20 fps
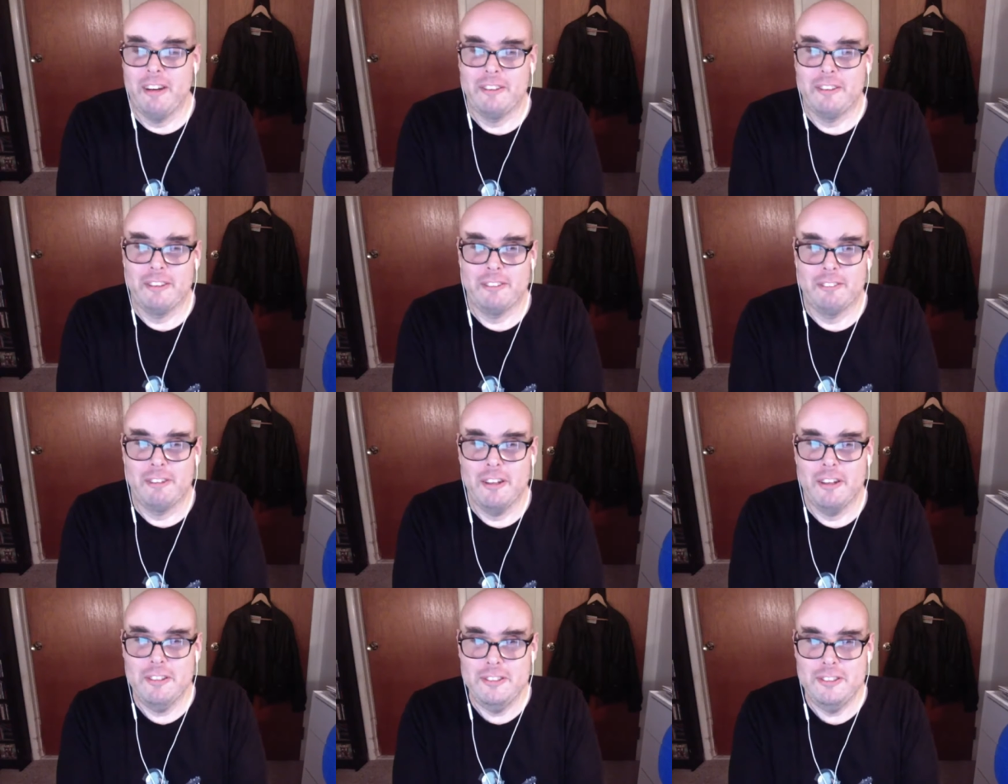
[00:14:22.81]
The
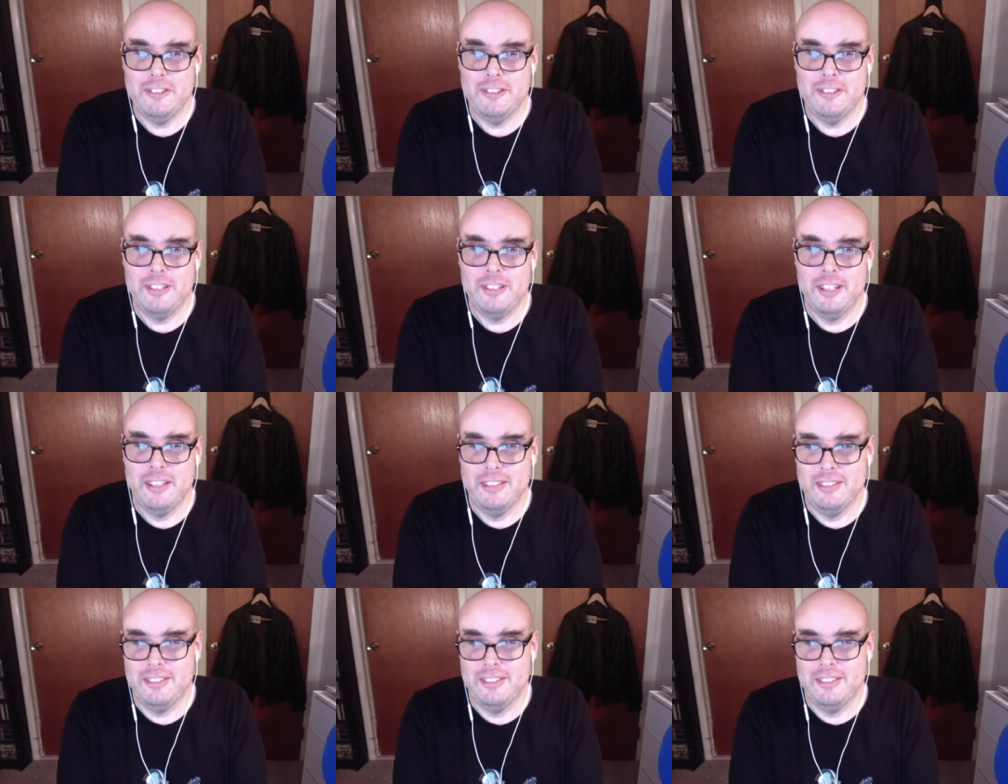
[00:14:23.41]
grunts
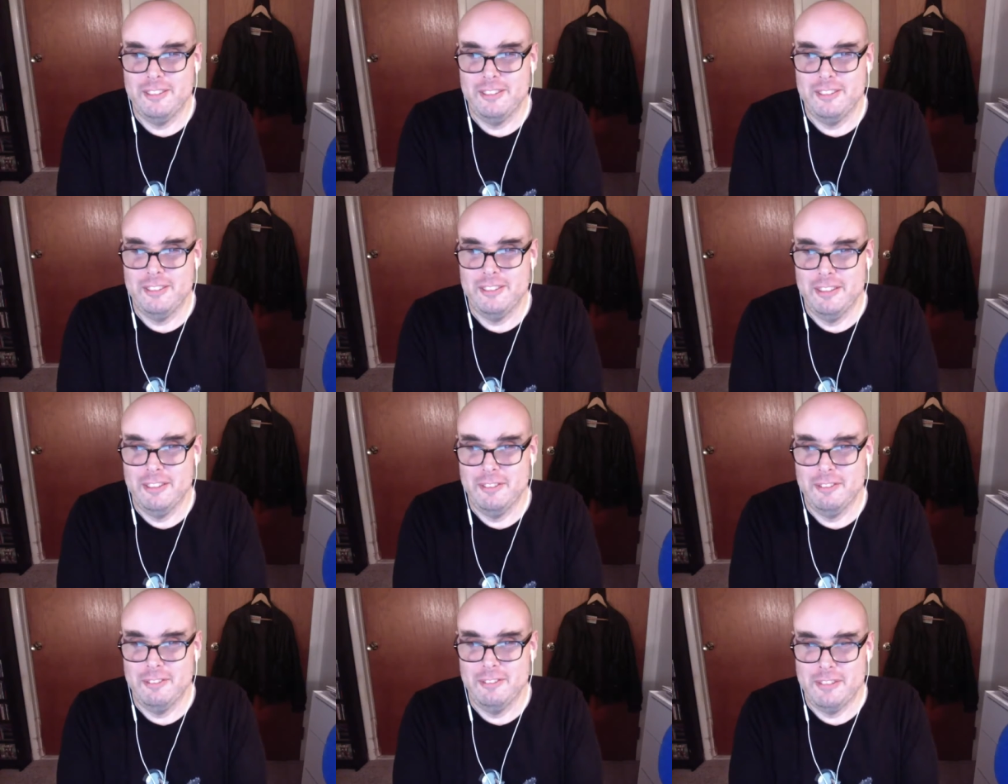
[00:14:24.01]
in
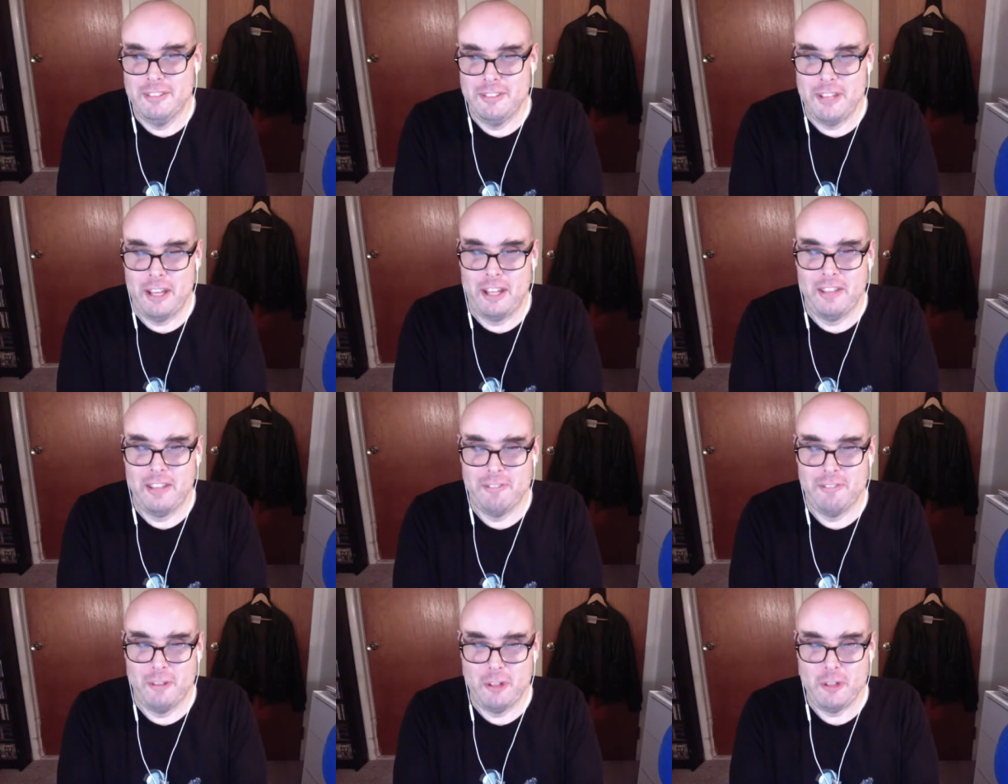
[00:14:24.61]
the
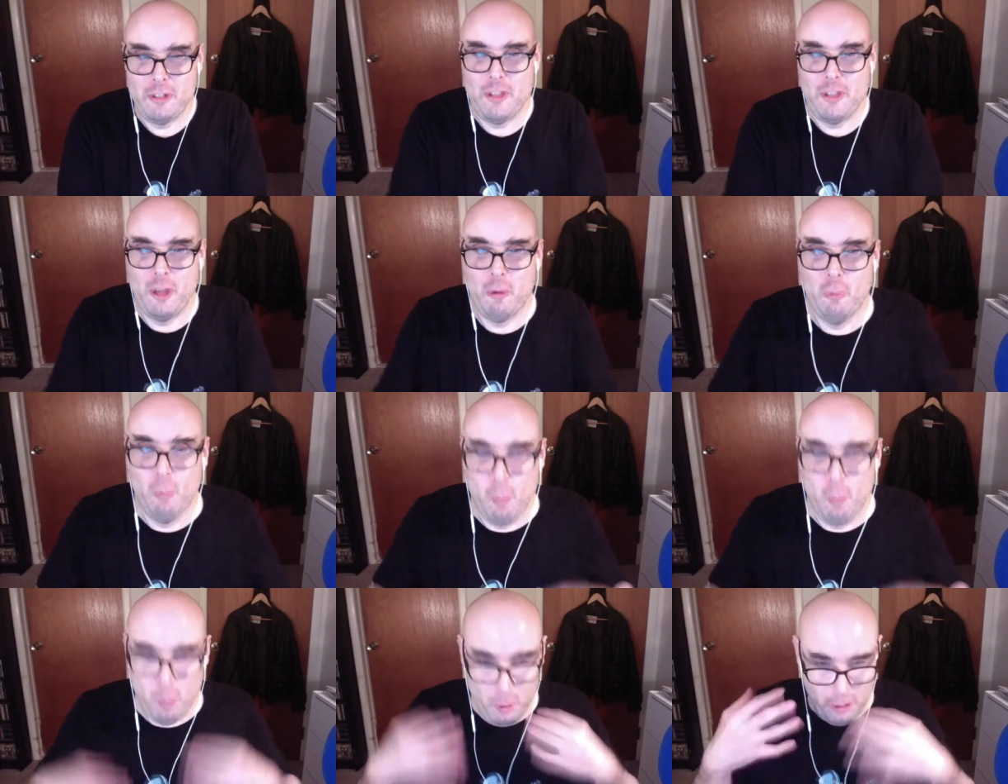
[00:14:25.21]
second verse that
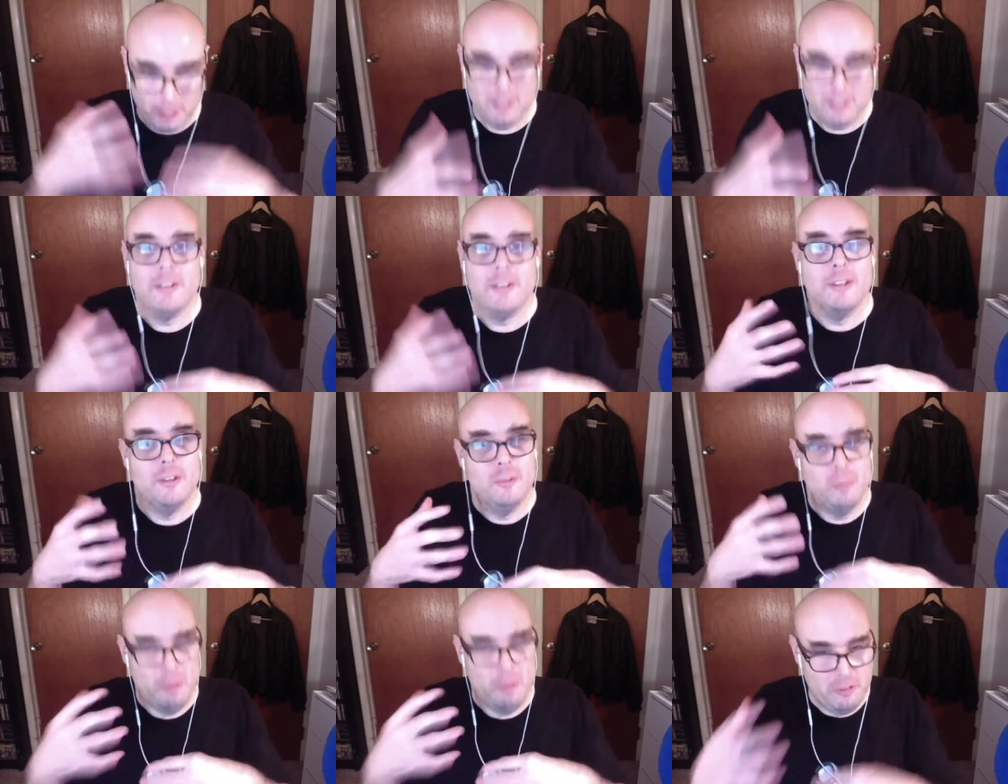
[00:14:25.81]
work
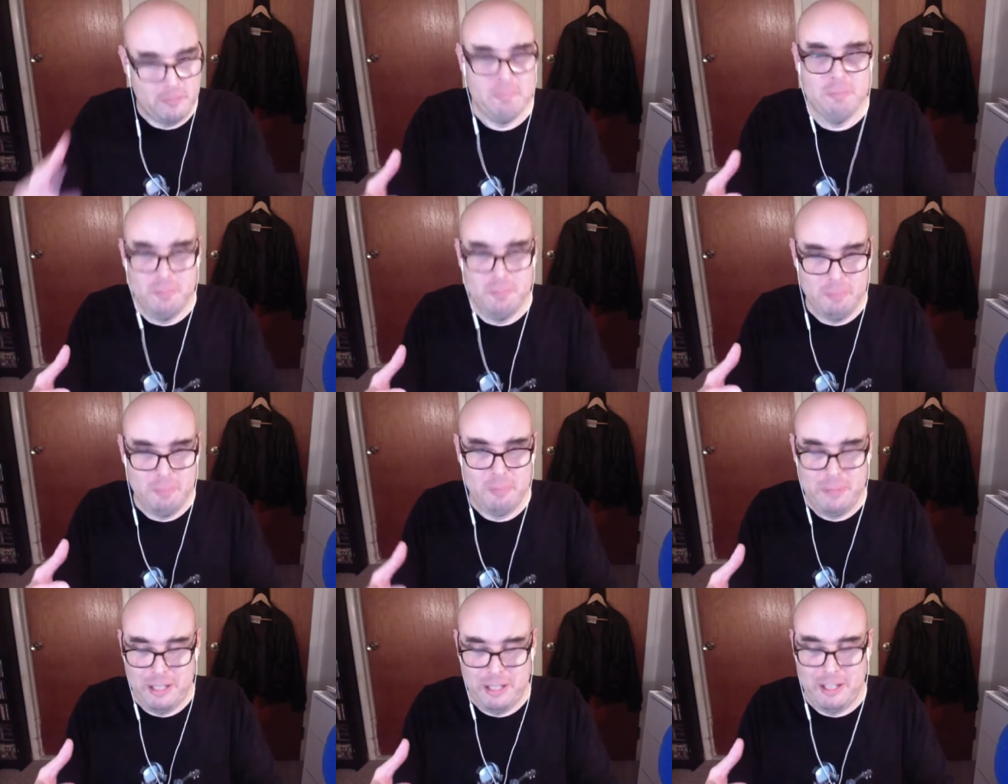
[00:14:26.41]
with
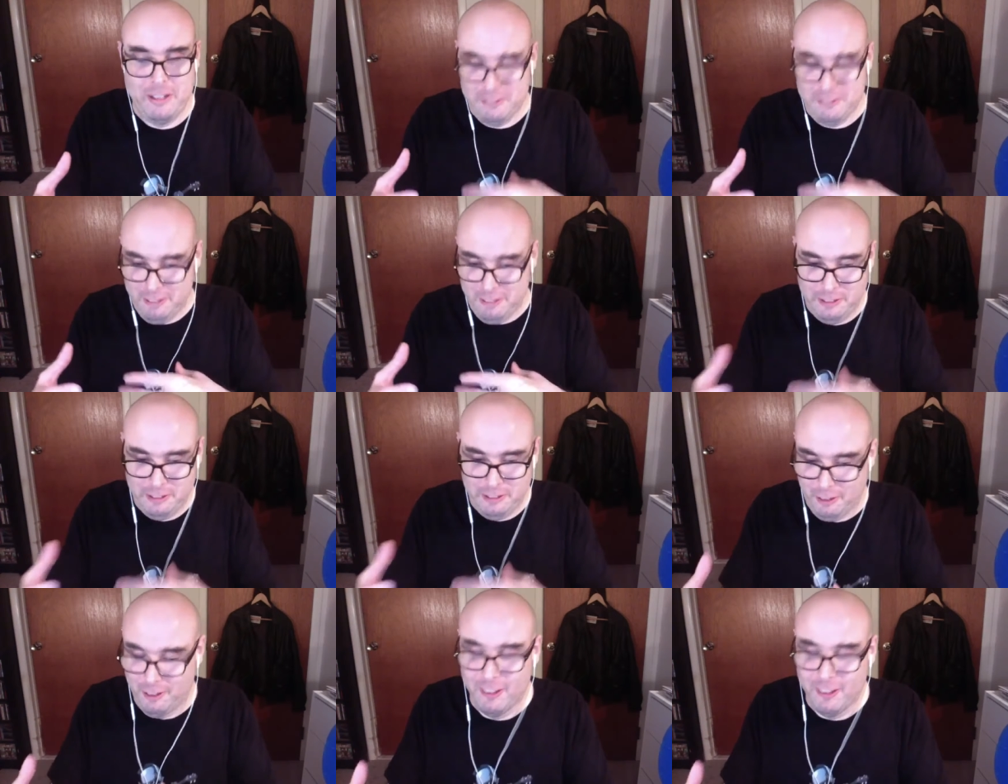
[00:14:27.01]
because Ray
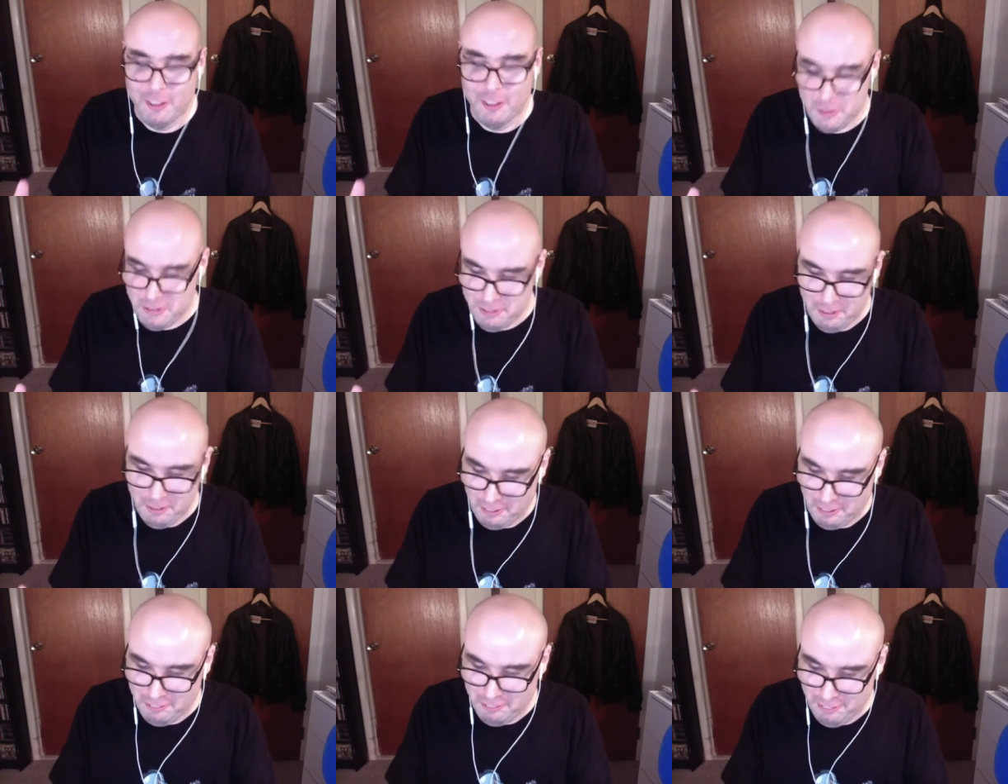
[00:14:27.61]
Charles was
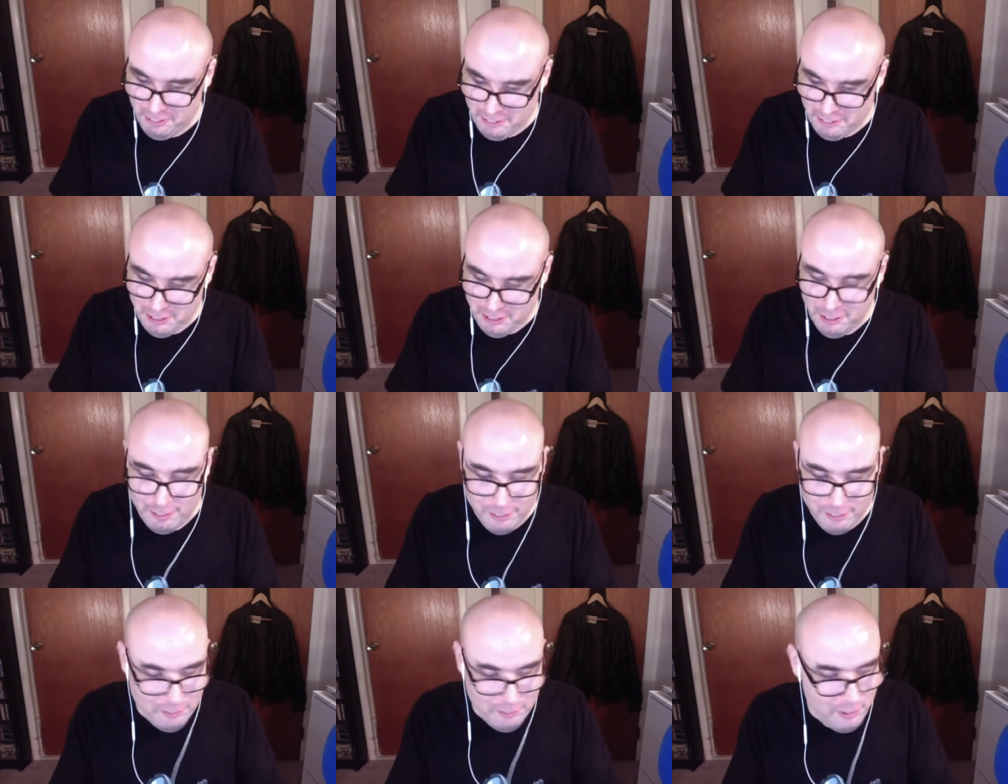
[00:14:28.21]
fucking Ray
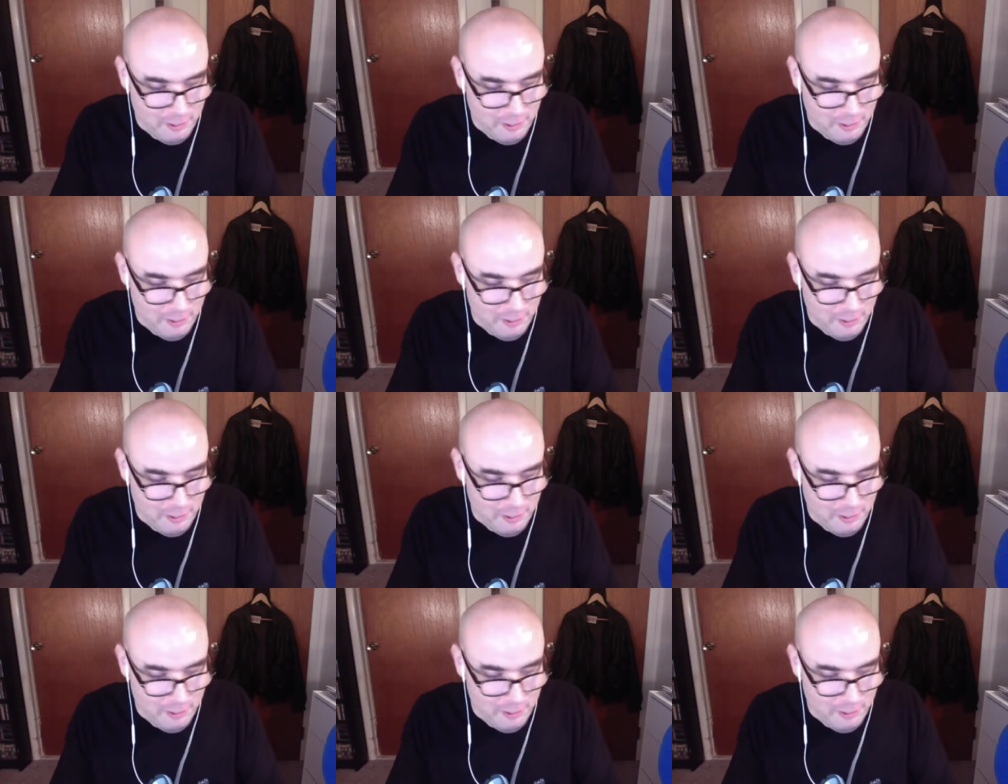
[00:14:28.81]
Charles.